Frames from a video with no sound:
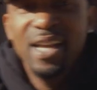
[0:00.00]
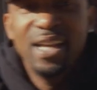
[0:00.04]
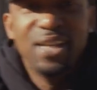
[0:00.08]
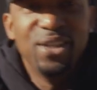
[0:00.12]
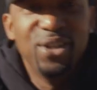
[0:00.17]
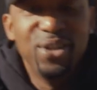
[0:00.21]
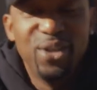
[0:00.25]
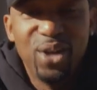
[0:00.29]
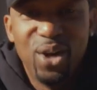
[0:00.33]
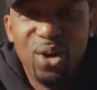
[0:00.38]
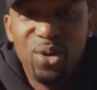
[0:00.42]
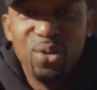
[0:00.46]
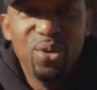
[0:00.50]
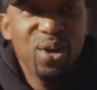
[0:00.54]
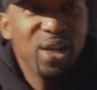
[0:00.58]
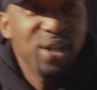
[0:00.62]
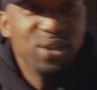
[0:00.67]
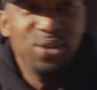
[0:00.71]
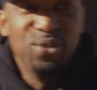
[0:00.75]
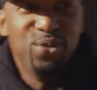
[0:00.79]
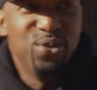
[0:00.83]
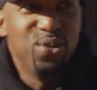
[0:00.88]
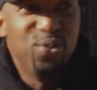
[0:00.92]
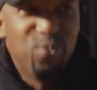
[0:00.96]
you know,
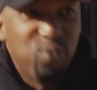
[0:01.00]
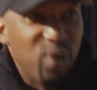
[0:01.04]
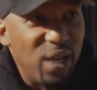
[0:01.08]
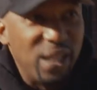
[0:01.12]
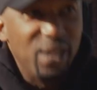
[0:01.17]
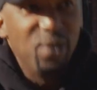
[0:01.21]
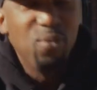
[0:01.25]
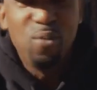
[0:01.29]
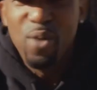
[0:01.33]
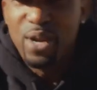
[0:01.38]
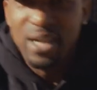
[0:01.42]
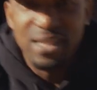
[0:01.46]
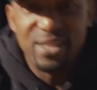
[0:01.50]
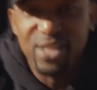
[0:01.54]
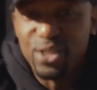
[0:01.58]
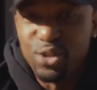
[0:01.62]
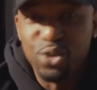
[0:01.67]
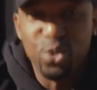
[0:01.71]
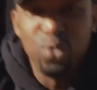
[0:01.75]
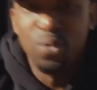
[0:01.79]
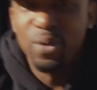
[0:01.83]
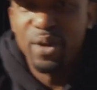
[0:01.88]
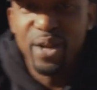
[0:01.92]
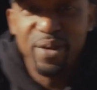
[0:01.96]
you really wanted to
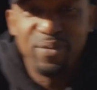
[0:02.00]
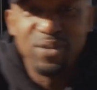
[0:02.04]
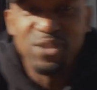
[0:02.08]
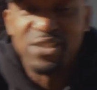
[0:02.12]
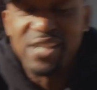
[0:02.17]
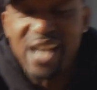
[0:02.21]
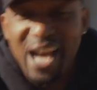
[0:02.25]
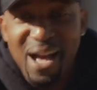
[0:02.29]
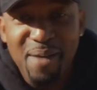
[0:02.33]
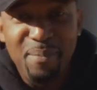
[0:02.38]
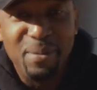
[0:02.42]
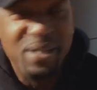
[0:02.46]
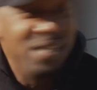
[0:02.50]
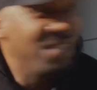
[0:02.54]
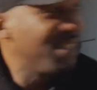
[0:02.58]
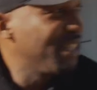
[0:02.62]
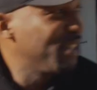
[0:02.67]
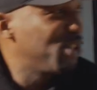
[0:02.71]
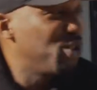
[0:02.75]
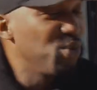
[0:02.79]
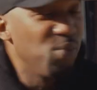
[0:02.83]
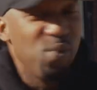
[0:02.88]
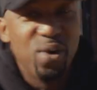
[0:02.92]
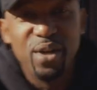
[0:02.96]
do whatever job it is
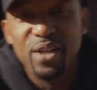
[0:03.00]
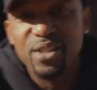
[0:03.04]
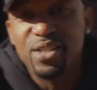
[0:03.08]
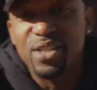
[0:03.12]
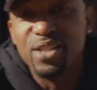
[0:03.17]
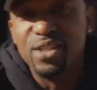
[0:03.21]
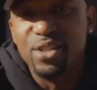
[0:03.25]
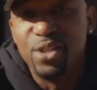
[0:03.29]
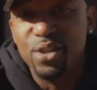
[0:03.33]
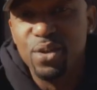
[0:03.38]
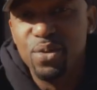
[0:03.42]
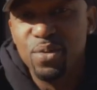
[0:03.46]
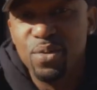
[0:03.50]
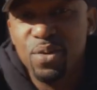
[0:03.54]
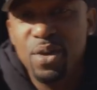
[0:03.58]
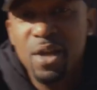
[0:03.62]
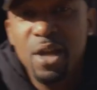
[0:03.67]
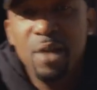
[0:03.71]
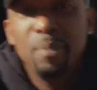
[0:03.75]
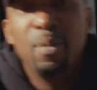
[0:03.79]
that you wanted to do,